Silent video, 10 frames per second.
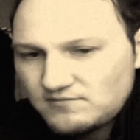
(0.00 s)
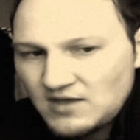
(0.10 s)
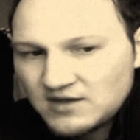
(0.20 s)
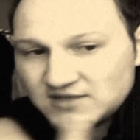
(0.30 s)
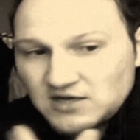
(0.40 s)

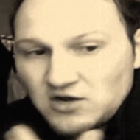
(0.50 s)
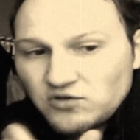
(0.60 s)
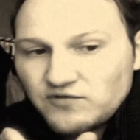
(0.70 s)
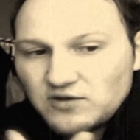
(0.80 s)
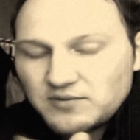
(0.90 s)
because I know they're
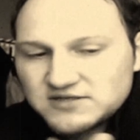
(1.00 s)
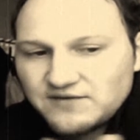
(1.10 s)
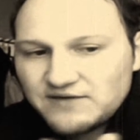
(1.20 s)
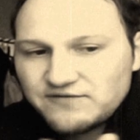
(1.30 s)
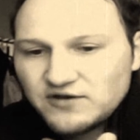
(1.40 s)
real because I've
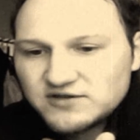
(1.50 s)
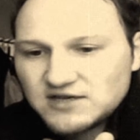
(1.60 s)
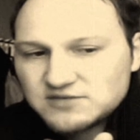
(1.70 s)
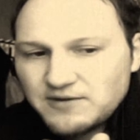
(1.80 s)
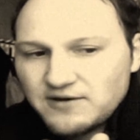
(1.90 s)
had first
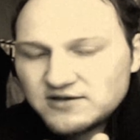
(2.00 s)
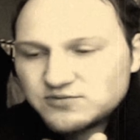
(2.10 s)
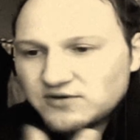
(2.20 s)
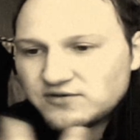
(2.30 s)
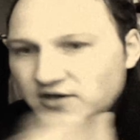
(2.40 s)
experience
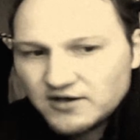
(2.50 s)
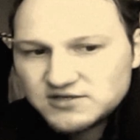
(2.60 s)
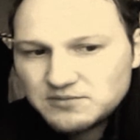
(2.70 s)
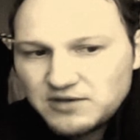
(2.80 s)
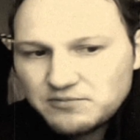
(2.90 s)
with
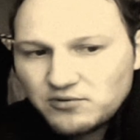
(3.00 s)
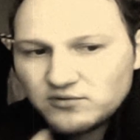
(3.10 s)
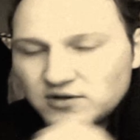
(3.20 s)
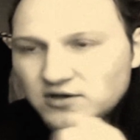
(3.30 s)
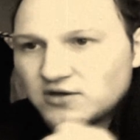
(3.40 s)
cursing
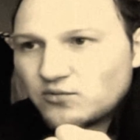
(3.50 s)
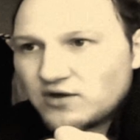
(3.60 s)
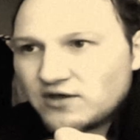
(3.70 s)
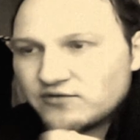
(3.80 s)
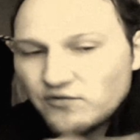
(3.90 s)
people,
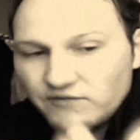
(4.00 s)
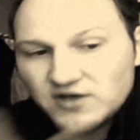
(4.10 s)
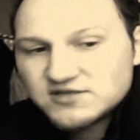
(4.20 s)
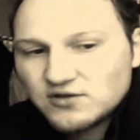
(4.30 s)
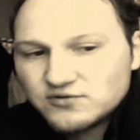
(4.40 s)
with
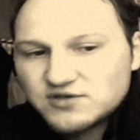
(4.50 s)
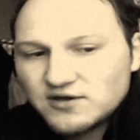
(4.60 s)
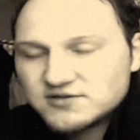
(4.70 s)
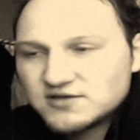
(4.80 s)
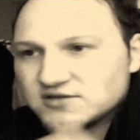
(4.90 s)
reversing those
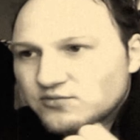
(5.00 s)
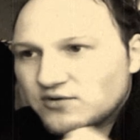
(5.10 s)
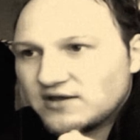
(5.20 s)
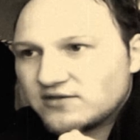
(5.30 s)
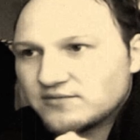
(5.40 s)
curses,
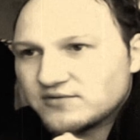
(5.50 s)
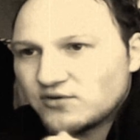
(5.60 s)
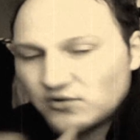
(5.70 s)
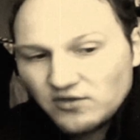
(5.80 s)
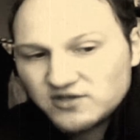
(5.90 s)
with
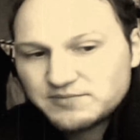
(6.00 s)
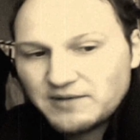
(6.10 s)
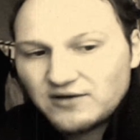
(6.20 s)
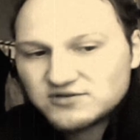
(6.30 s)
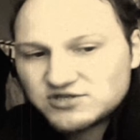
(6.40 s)
doing other
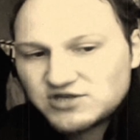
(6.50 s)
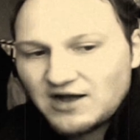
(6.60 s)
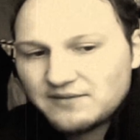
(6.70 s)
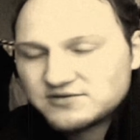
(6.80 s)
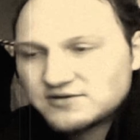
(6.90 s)
spells,
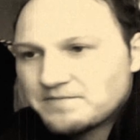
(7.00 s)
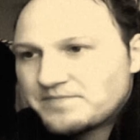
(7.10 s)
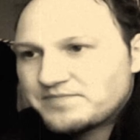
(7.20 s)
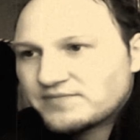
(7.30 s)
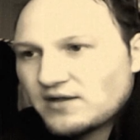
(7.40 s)
charms,
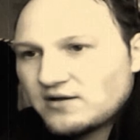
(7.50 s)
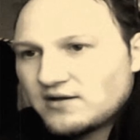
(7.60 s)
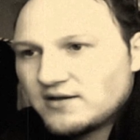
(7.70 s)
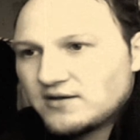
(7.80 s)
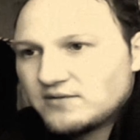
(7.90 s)

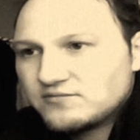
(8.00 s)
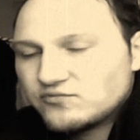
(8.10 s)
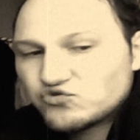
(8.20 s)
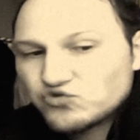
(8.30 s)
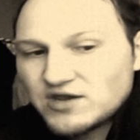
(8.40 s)

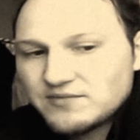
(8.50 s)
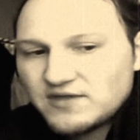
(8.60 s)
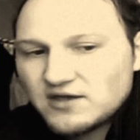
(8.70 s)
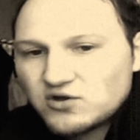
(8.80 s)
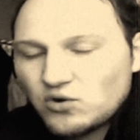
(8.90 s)
dream and
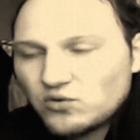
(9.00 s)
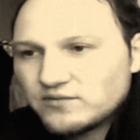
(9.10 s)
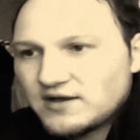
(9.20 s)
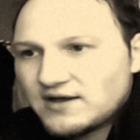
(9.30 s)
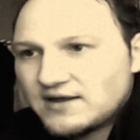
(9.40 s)
the occult,
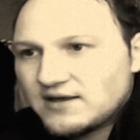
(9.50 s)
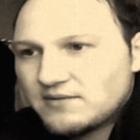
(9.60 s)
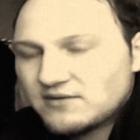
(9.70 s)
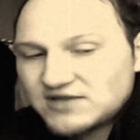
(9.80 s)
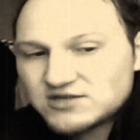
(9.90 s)
and
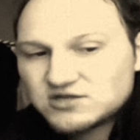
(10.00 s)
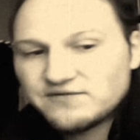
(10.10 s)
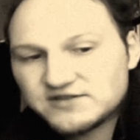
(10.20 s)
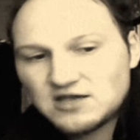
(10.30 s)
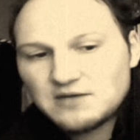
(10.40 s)
I was actually
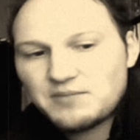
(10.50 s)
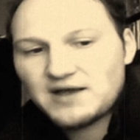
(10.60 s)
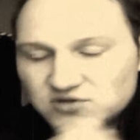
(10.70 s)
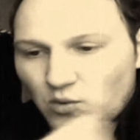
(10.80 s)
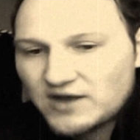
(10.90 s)
visited
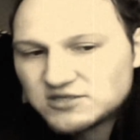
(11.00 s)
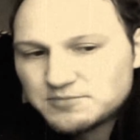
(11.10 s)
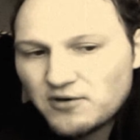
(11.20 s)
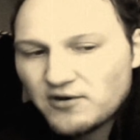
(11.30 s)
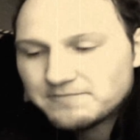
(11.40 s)
by a white
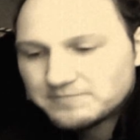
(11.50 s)
spirit.